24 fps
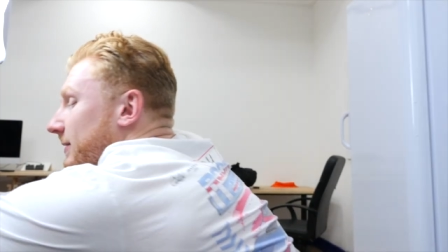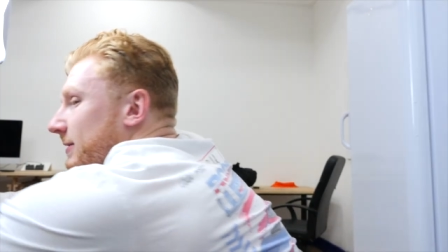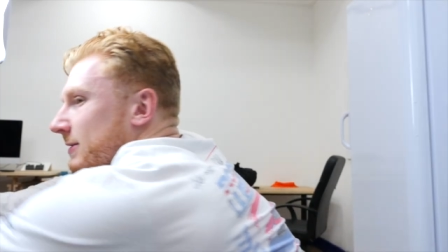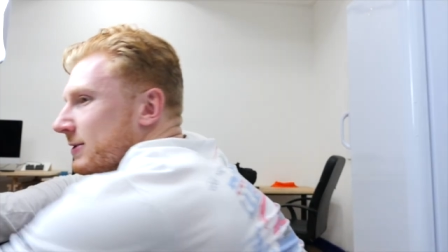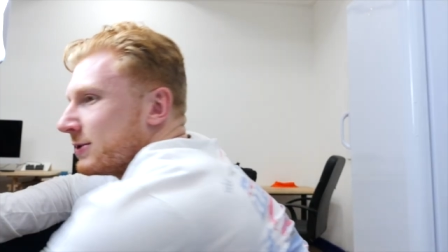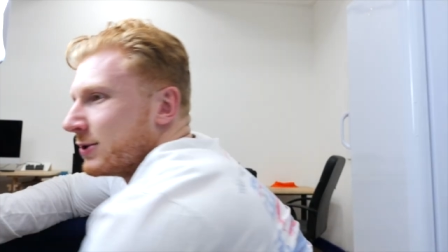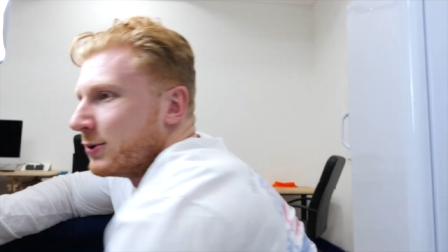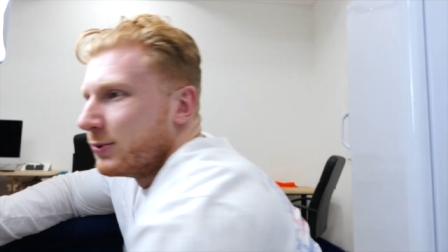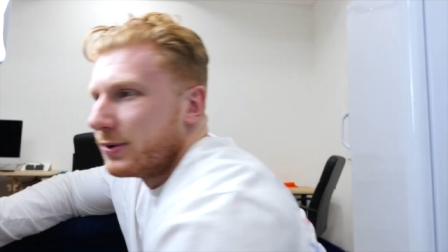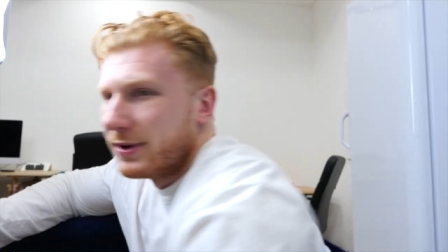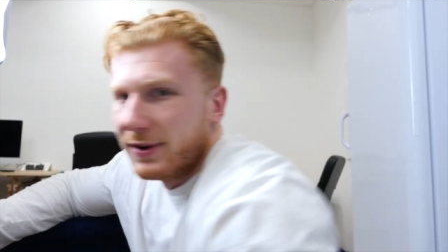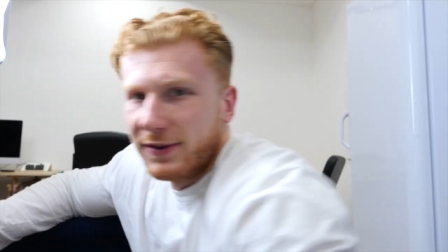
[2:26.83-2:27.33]

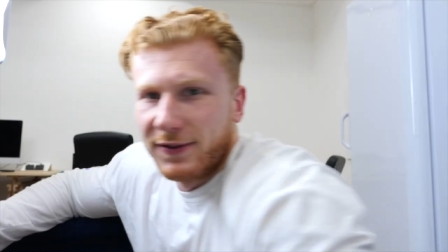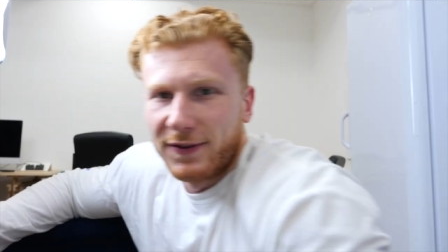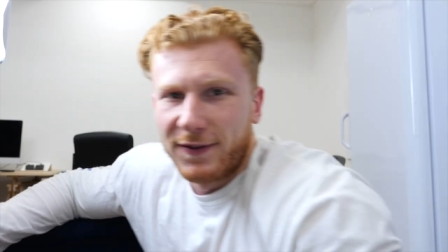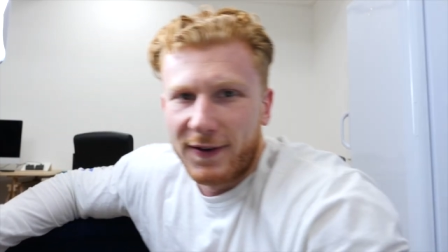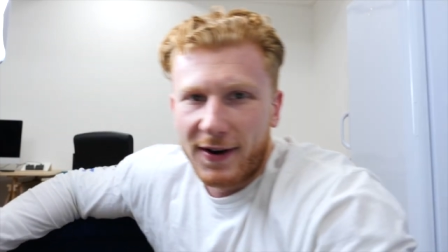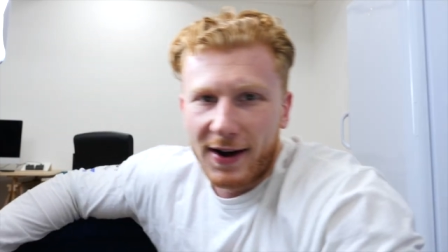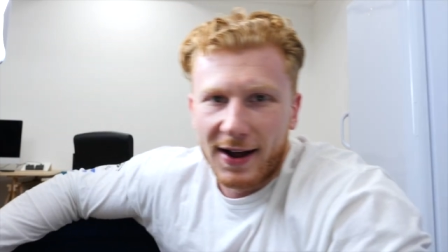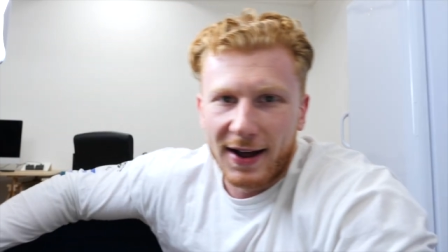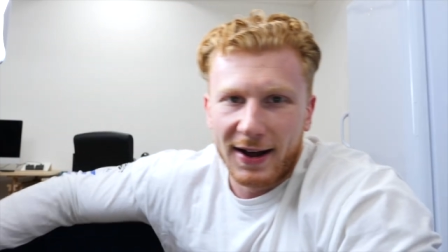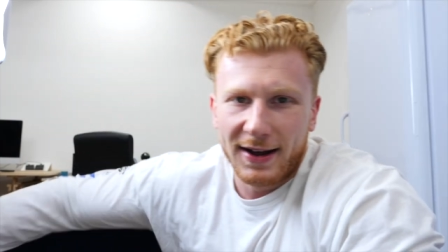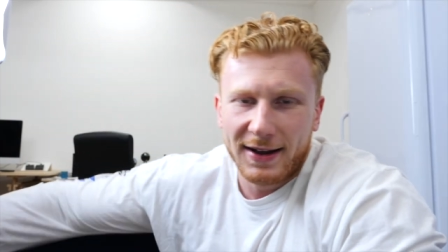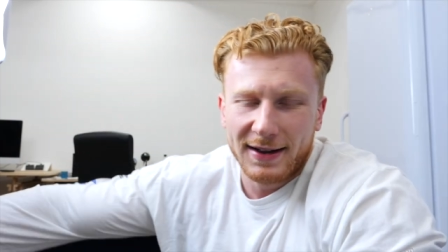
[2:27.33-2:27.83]
Talking of
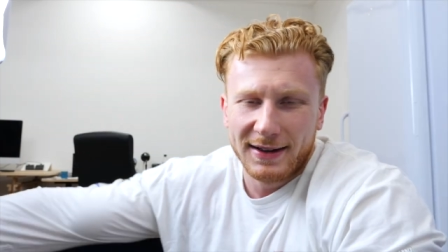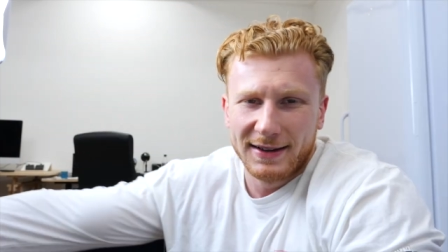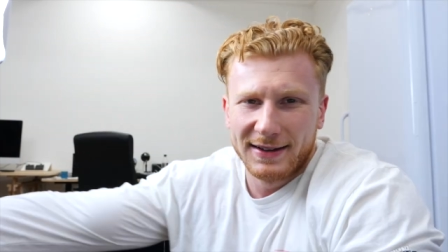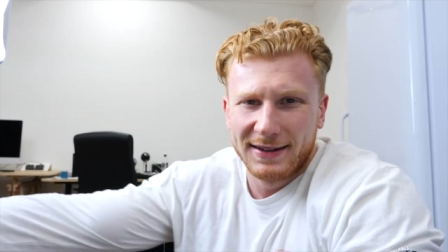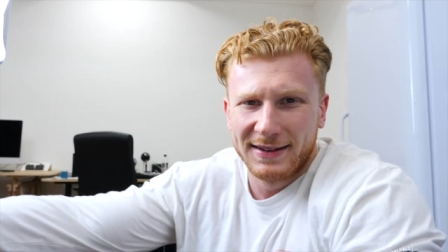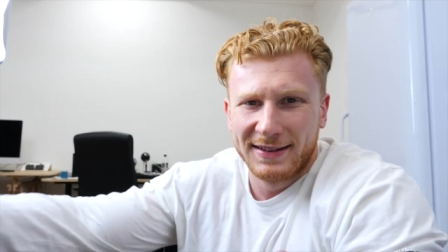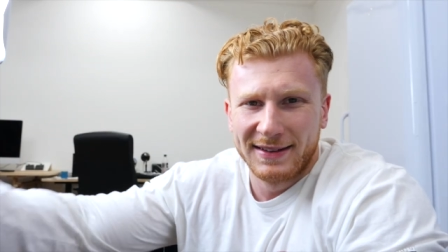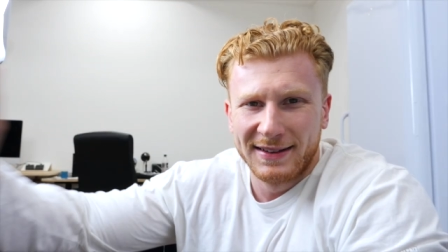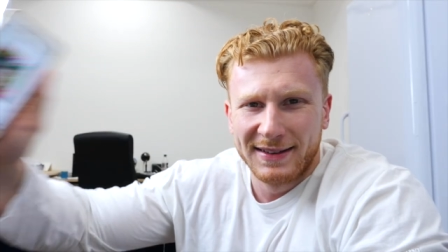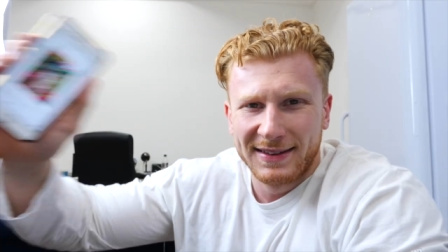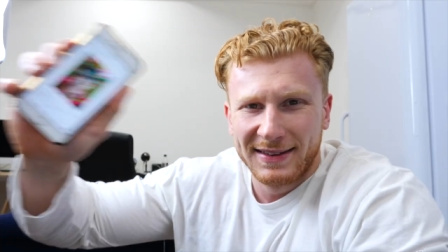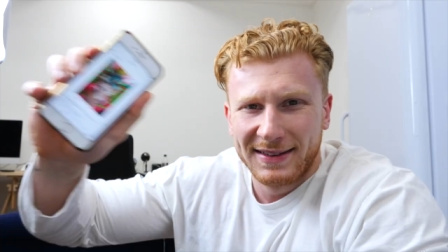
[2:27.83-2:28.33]
fire,
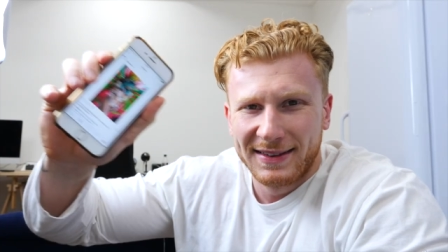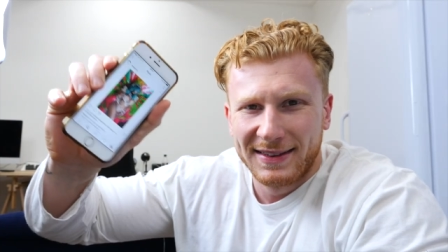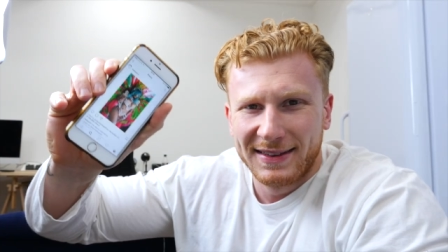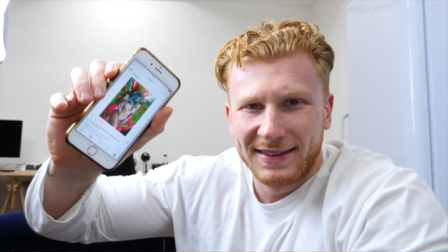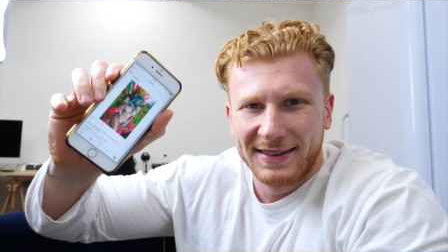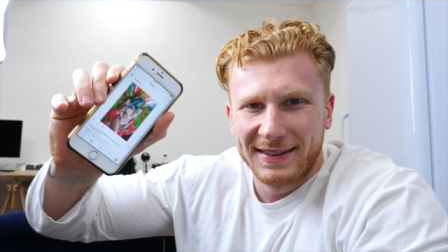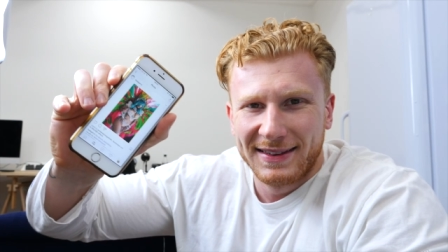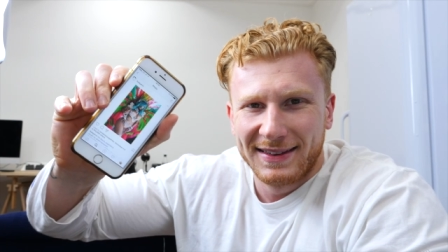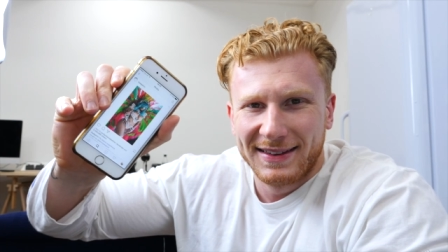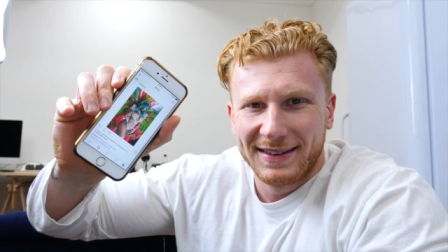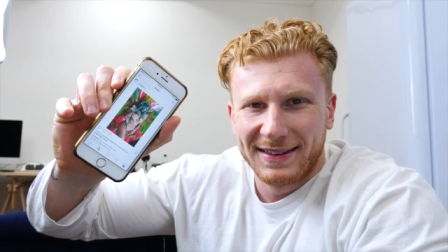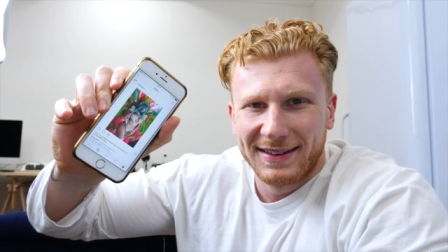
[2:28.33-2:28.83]

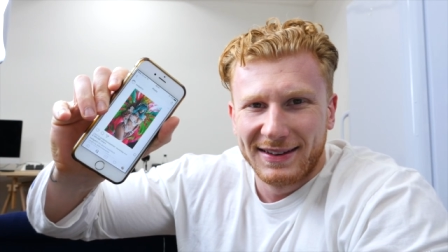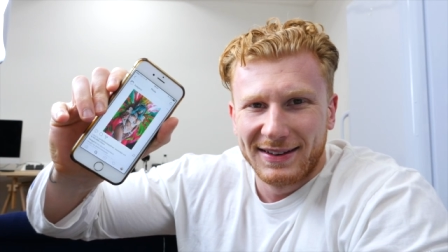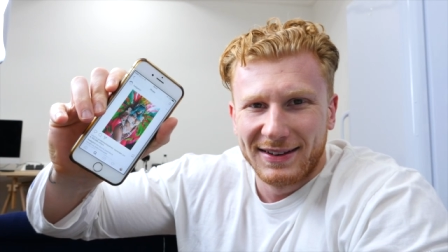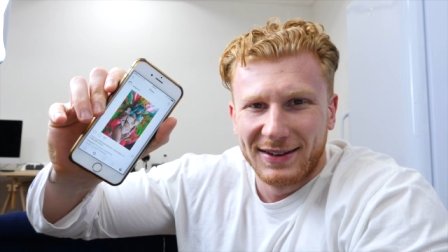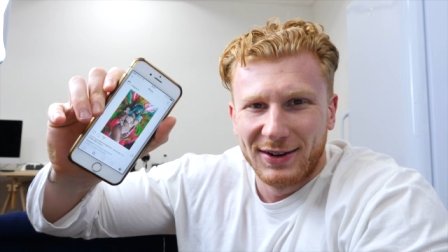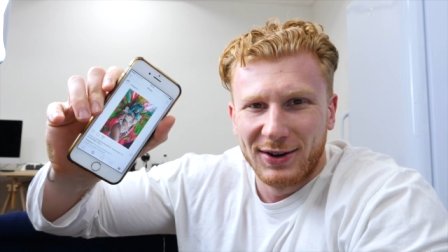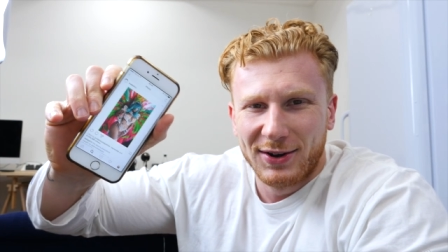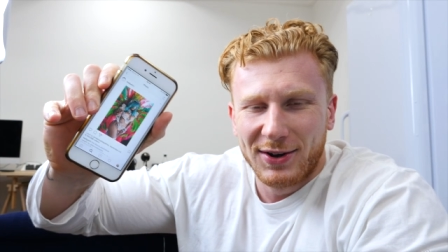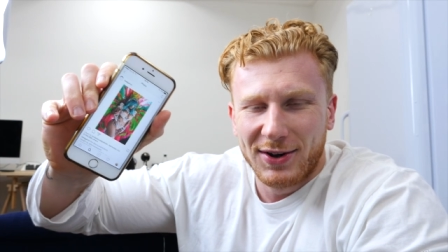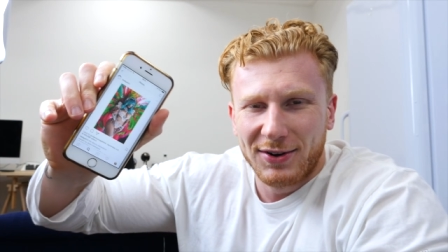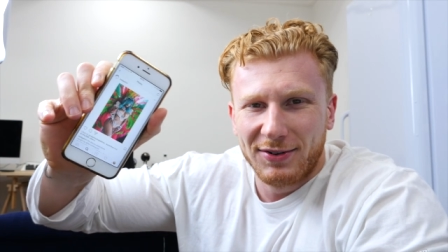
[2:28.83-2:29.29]
look